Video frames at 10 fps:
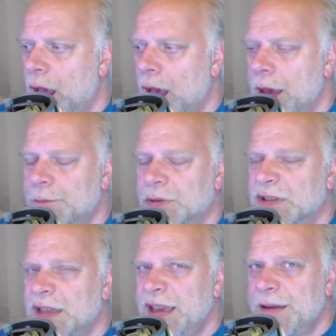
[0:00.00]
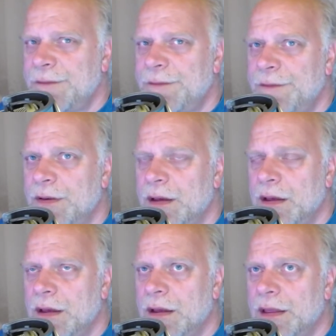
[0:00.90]
I believe
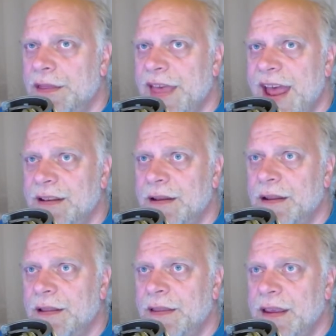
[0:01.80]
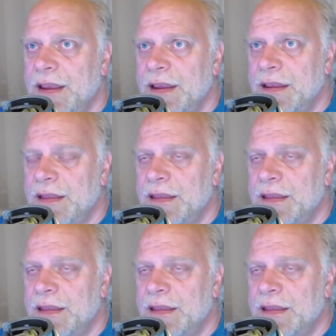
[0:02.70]
that the